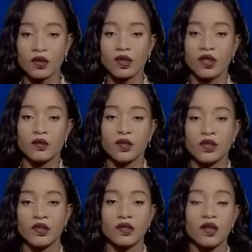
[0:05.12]

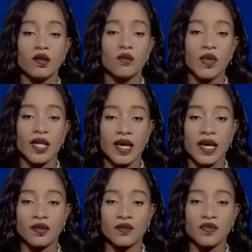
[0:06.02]
the
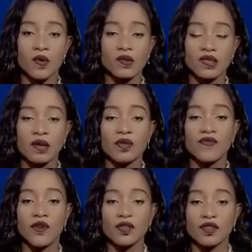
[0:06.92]
weekend, of course, coming
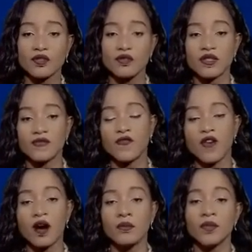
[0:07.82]
from the news
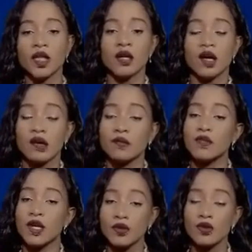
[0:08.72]
from
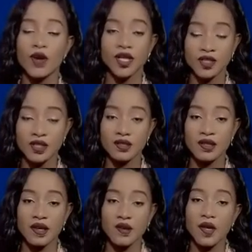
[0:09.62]
Enugu Rangers,
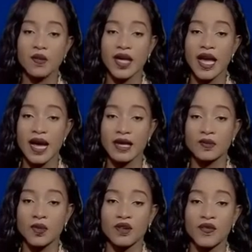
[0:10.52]
where we
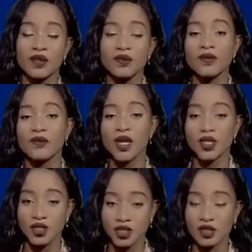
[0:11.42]
had one of Enugu
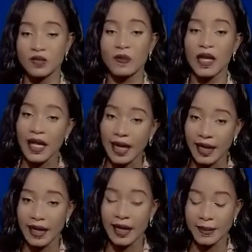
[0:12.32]
Rangers
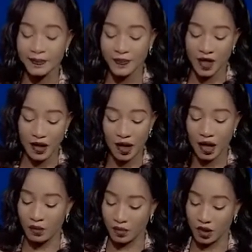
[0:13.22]
player,
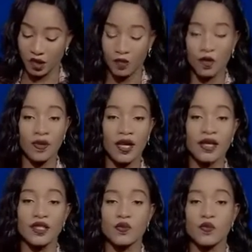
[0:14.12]
some of the
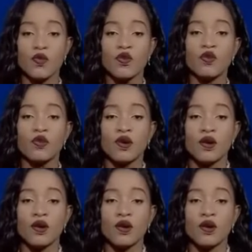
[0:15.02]
players who